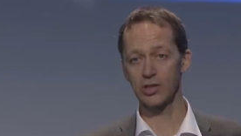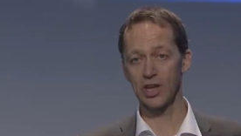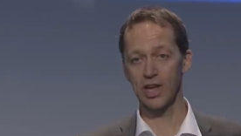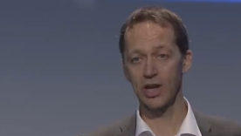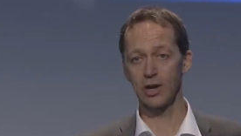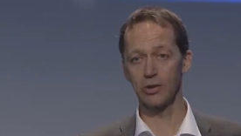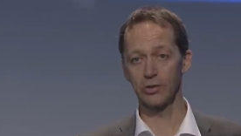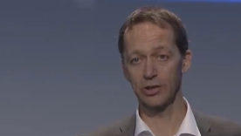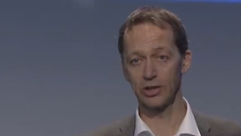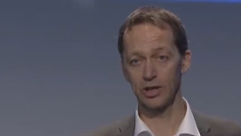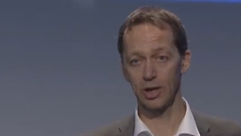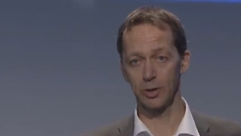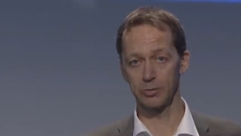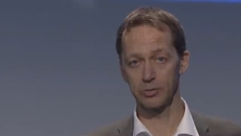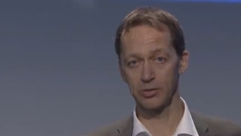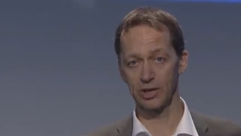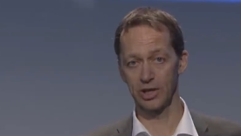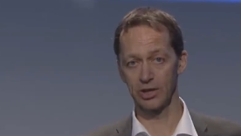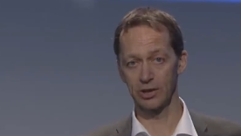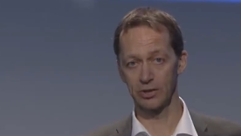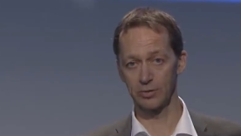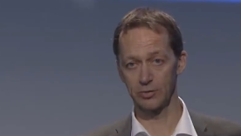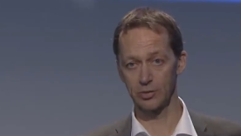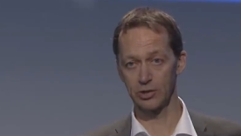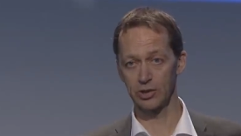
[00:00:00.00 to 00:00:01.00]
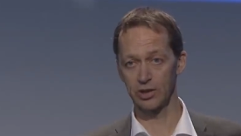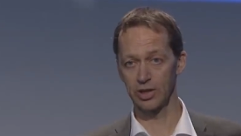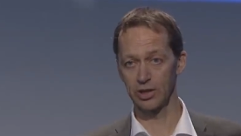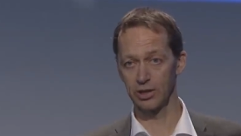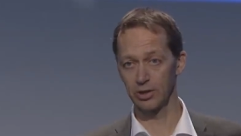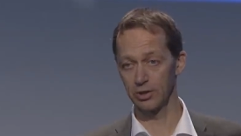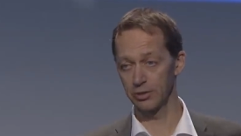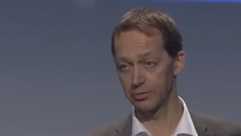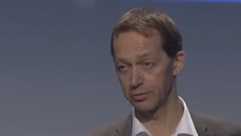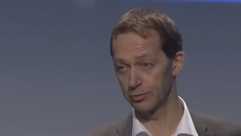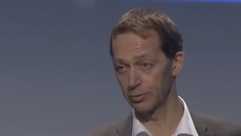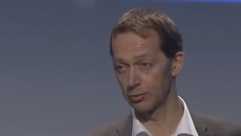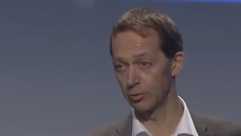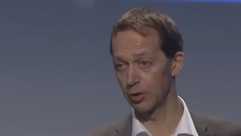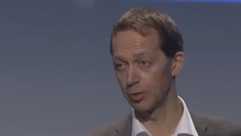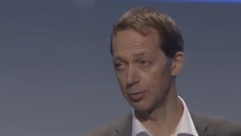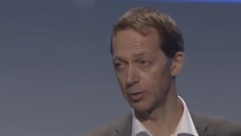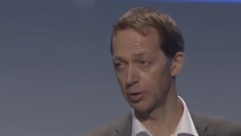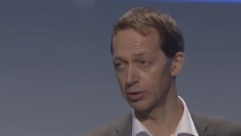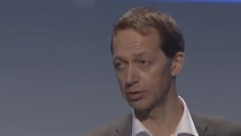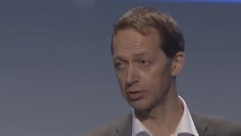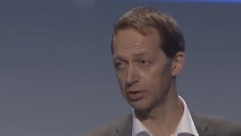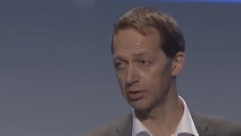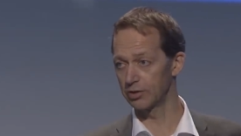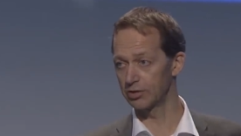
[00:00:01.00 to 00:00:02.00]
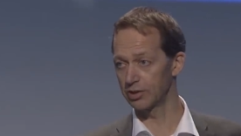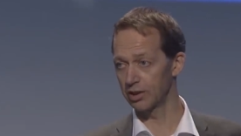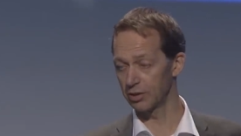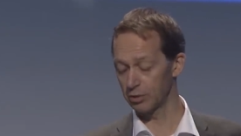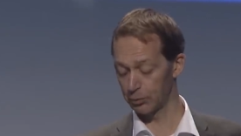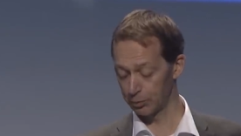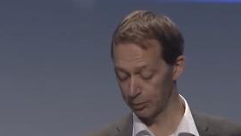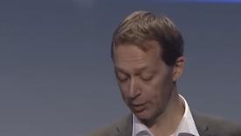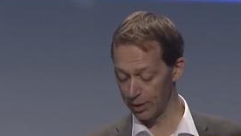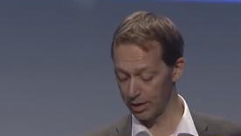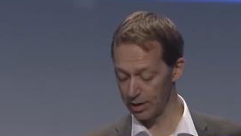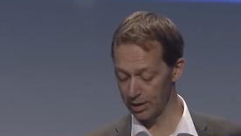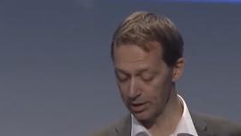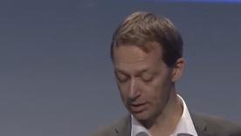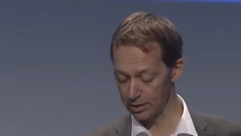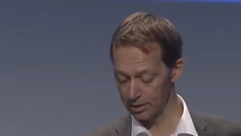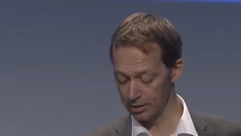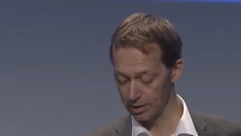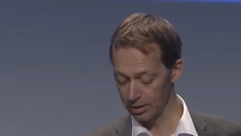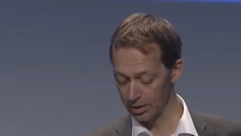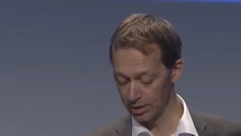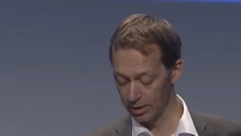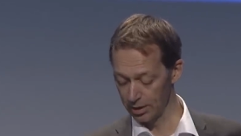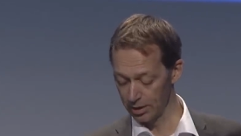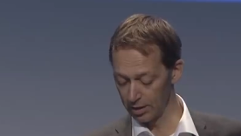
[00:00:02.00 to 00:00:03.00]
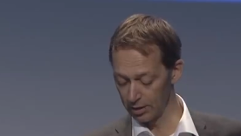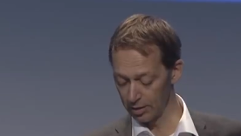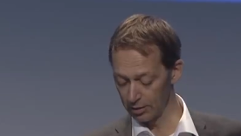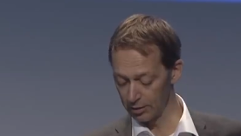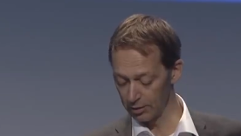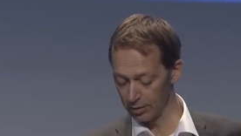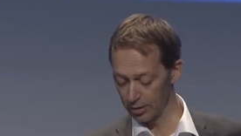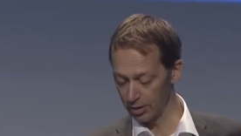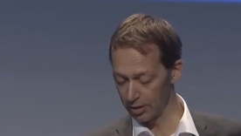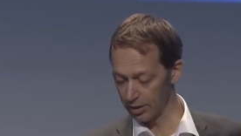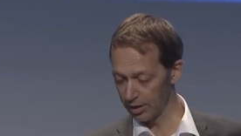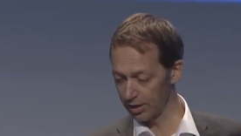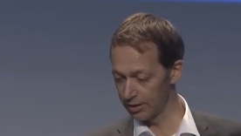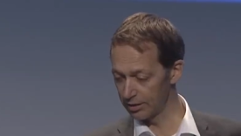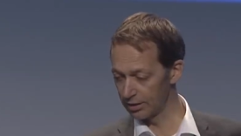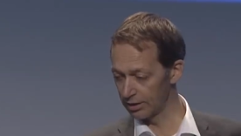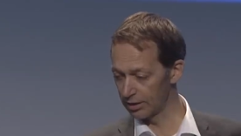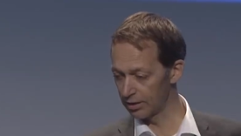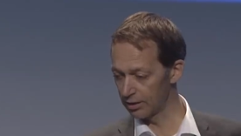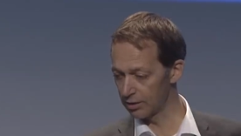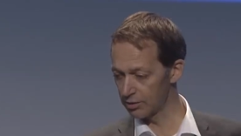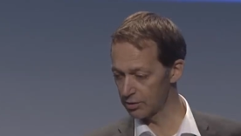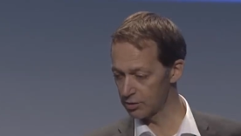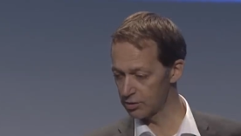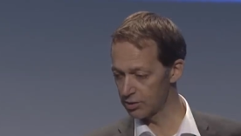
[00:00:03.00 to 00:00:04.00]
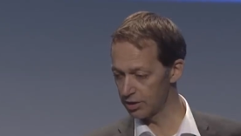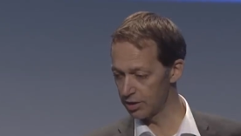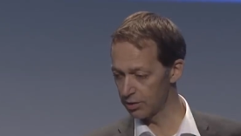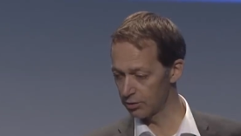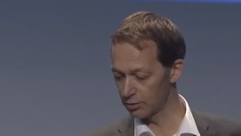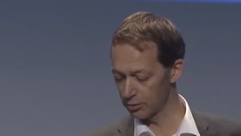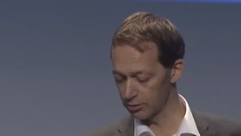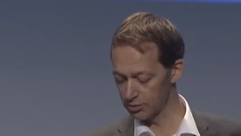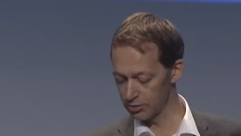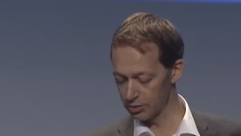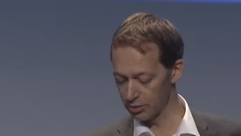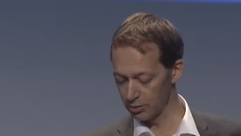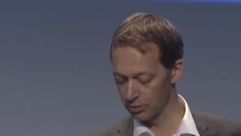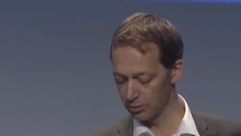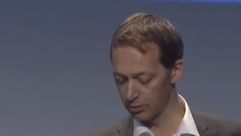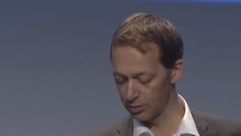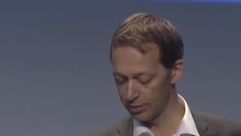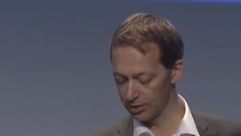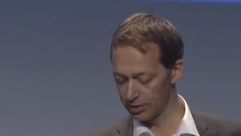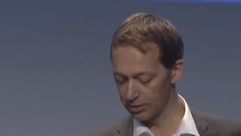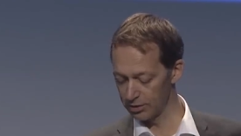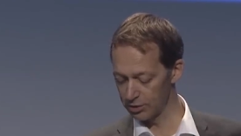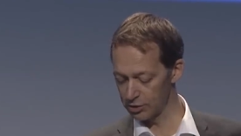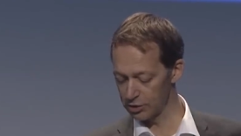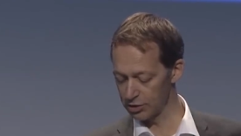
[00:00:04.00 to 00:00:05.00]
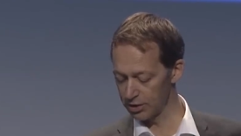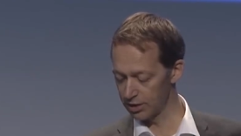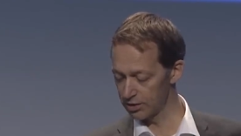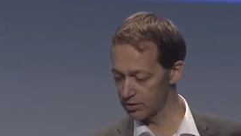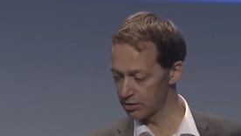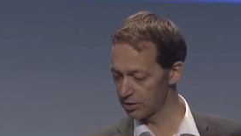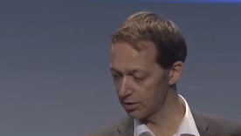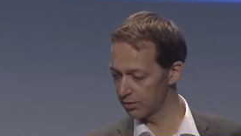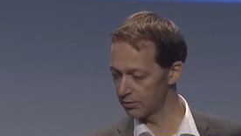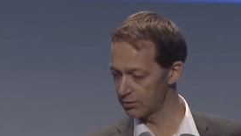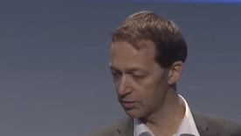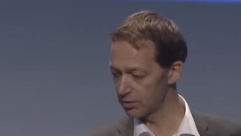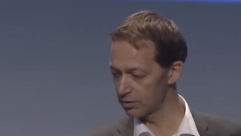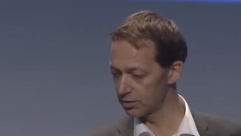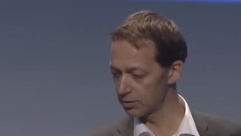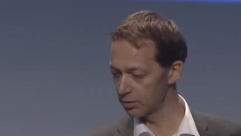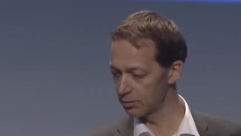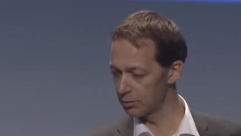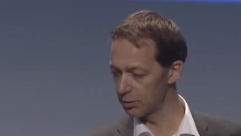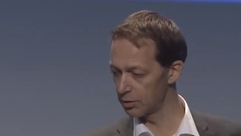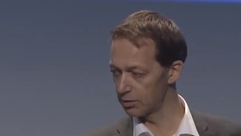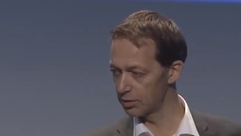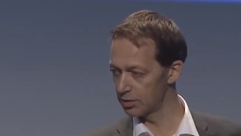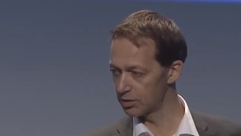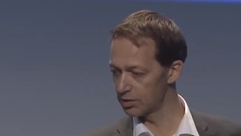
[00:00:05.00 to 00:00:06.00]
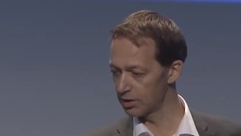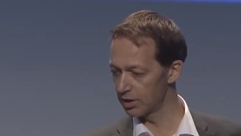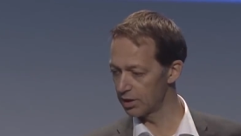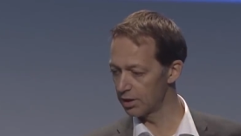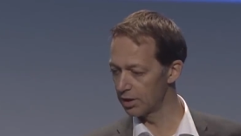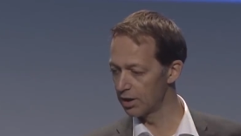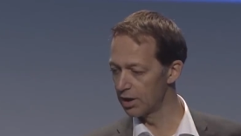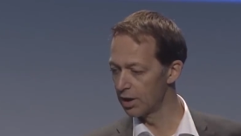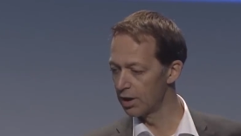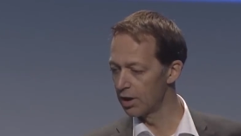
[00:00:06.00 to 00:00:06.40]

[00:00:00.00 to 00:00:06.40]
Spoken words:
how the uptake of robotics has been in the last year or two within the shared services community.